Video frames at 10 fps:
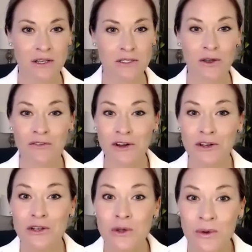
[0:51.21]
So if you're
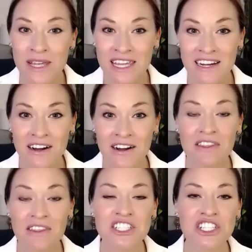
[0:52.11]
new here,
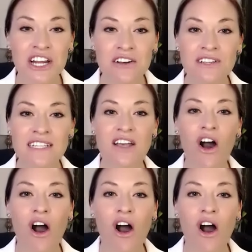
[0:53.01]
this channel is